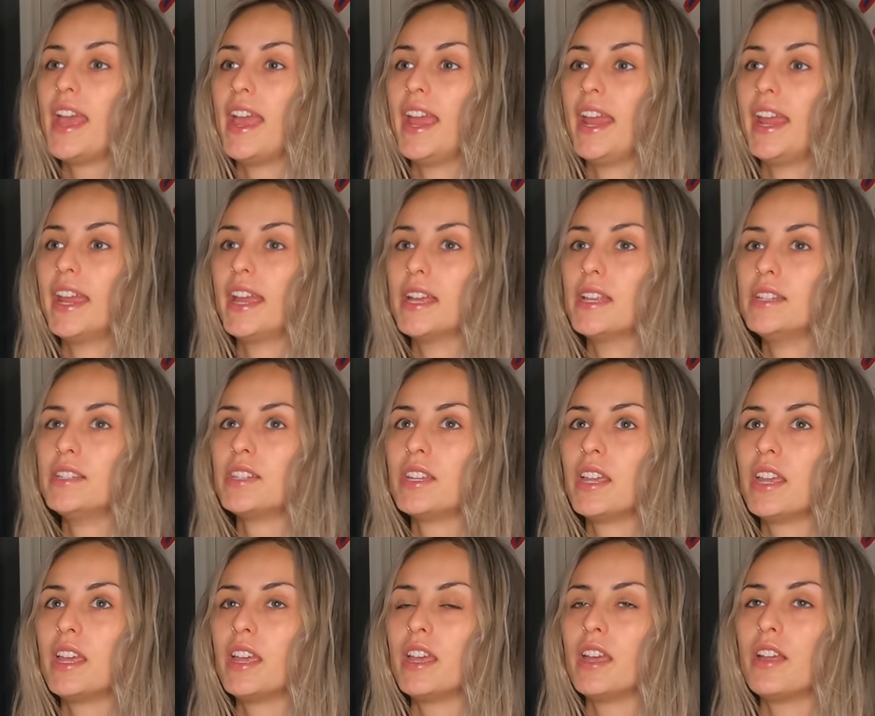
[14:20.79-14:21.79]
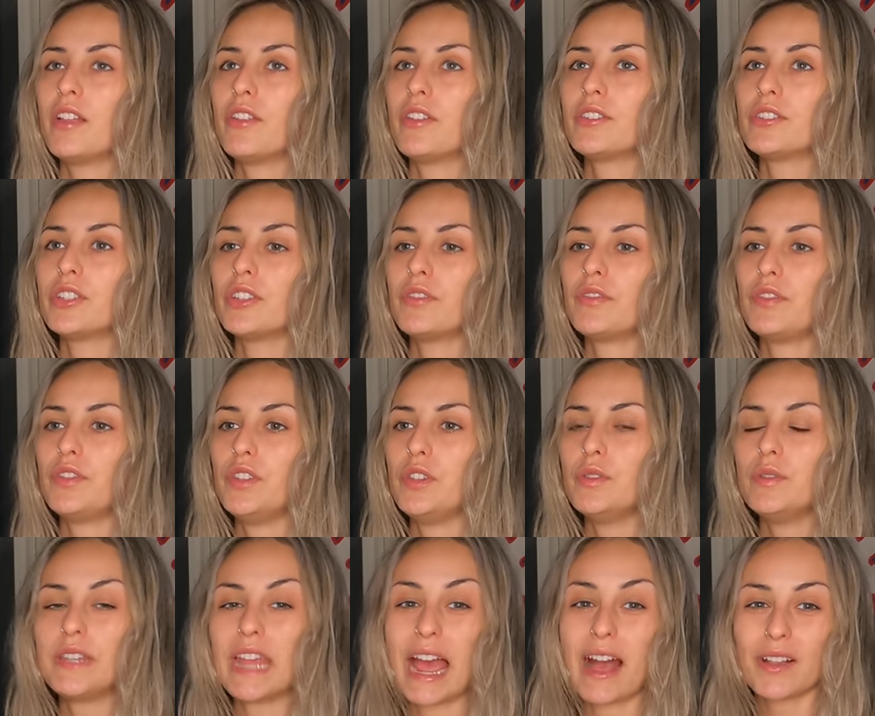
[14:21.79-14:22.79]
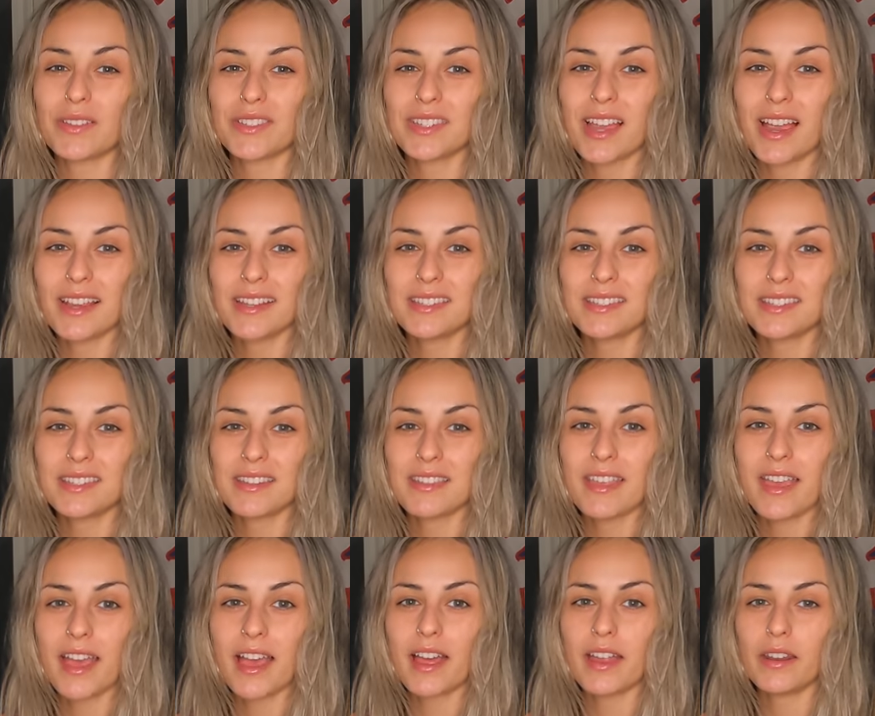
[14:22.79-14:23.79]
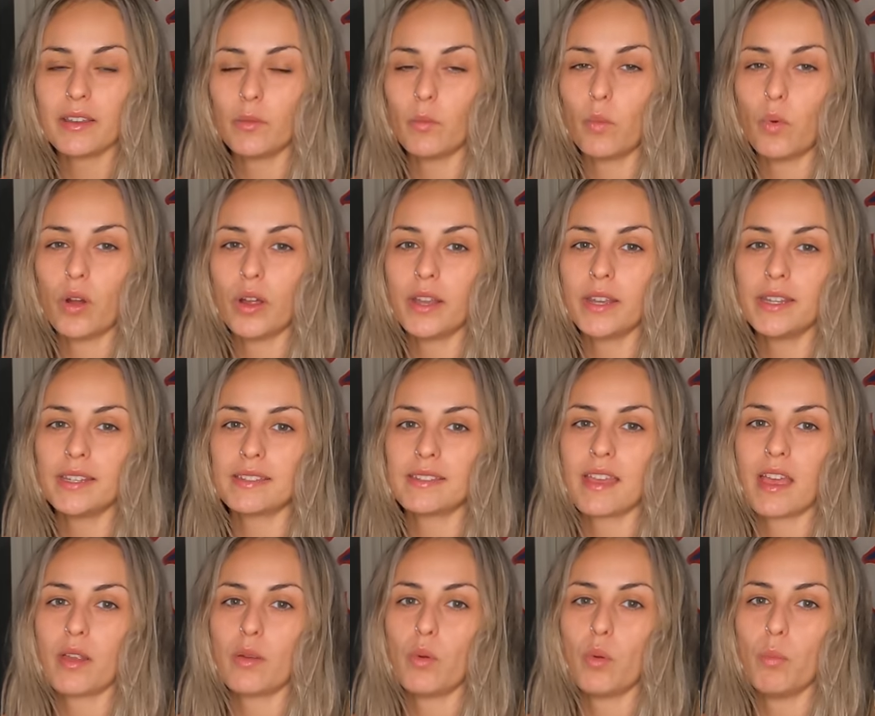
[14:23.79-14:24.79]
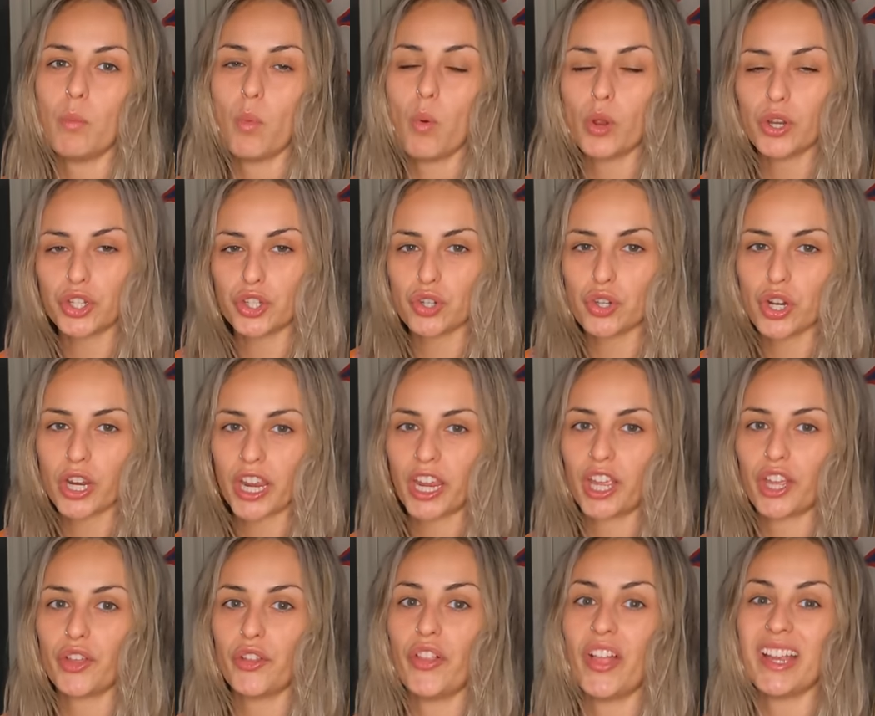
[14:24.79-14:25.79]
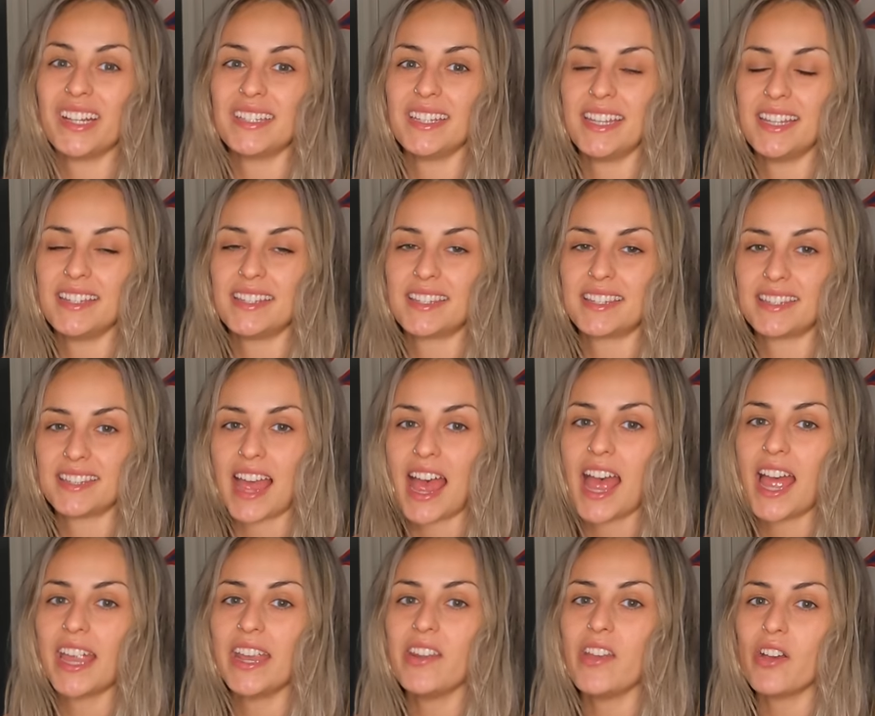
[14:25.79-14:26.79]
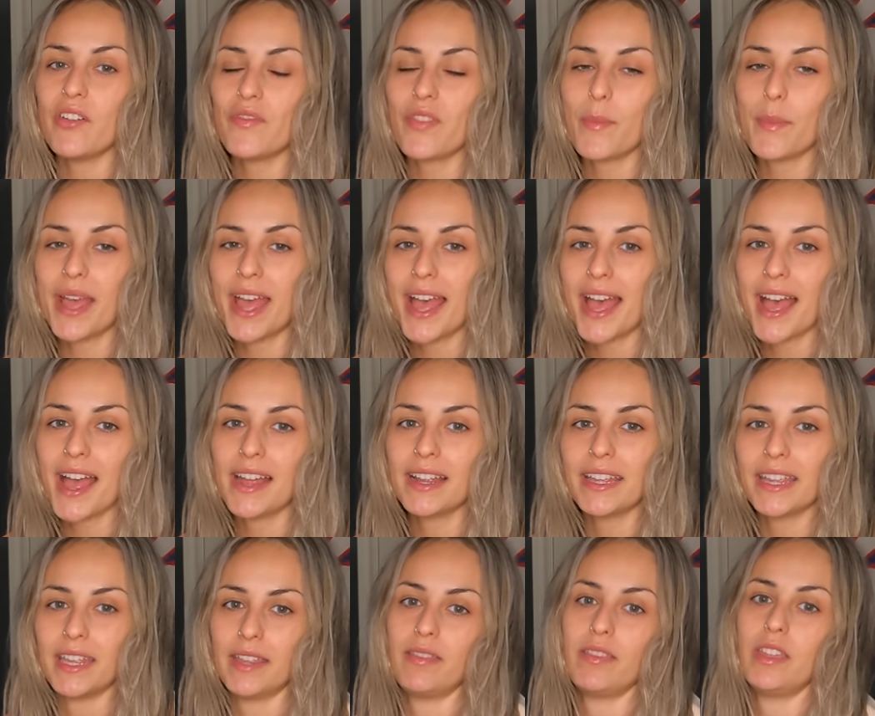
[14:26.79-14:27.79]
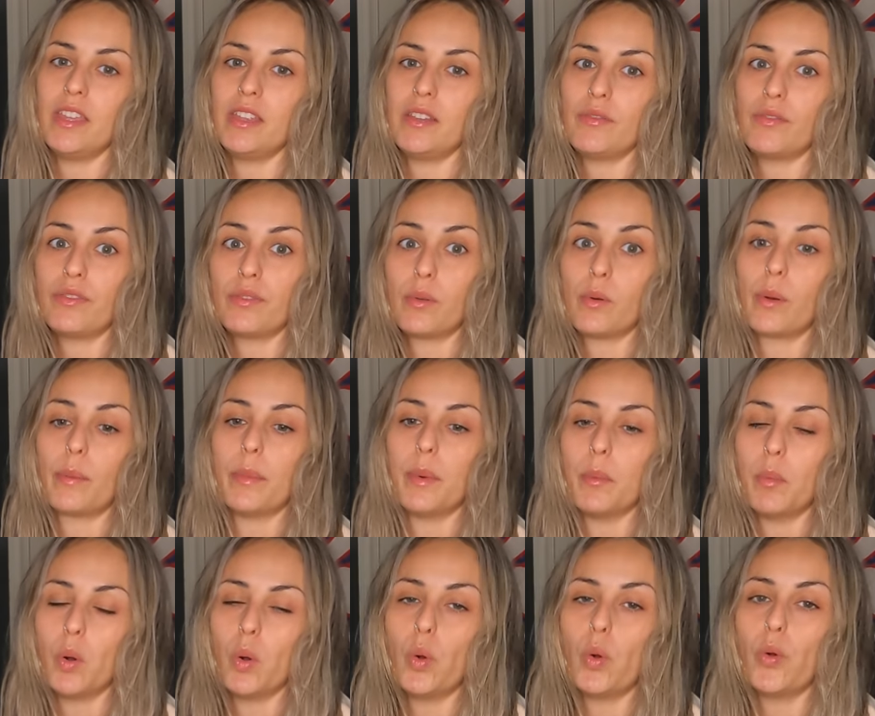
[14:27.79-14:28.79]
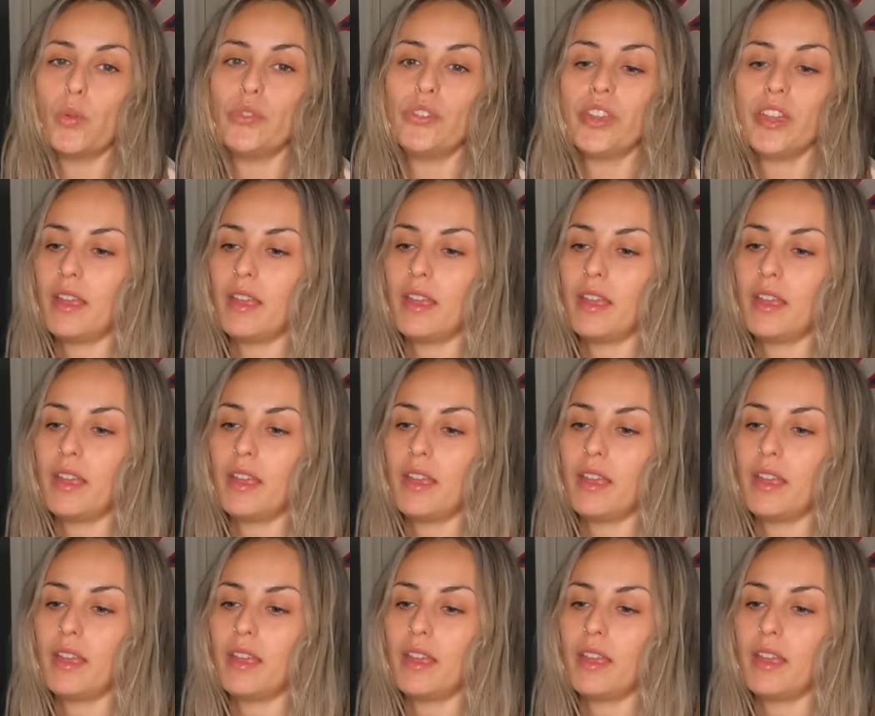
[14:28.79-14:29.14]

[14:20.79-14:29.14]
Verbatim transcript: And there's a few downsides to that. One is that moisture can collect inside of the bag and then form mold.